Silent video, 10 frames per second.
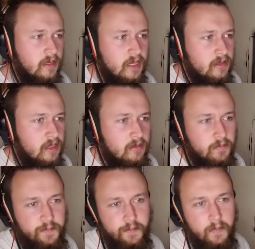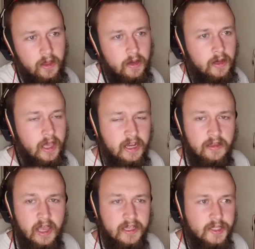It... Uh,
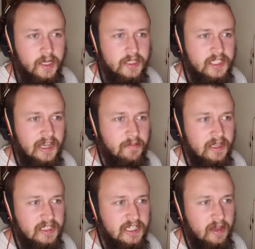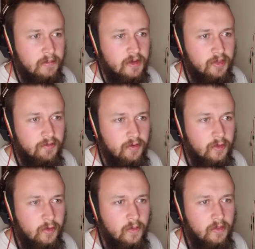any ask any D M that D M'd
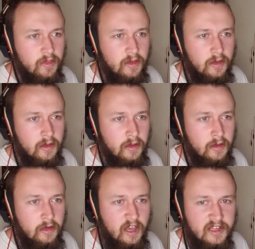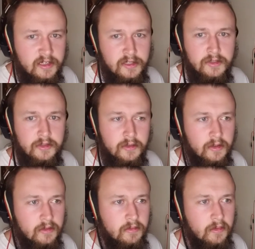through the nineties
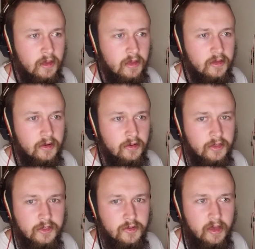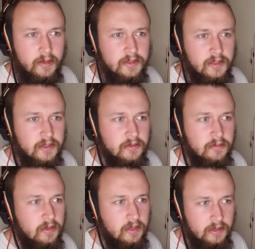or uh, the early two thousands.
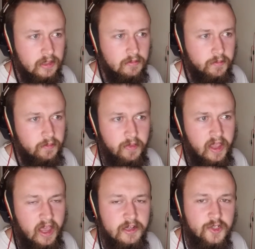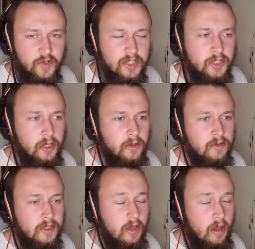They, they had Drizzt
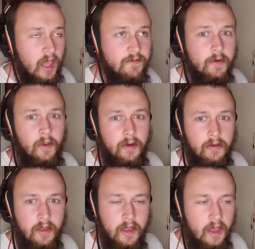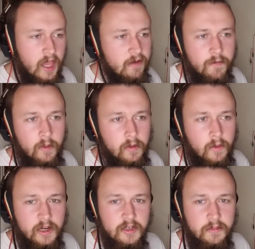clones everywhere. Everyone
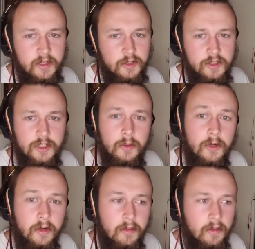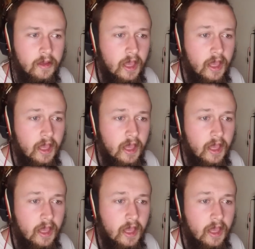wanted to be Drizzt Do'Urden.